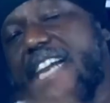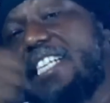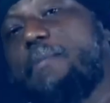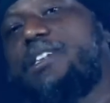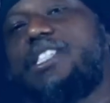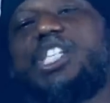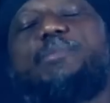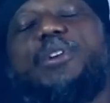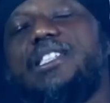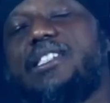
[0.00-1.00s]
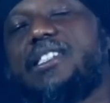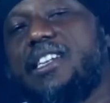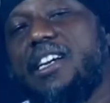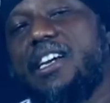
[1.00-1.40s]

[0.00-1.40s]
Like the British police.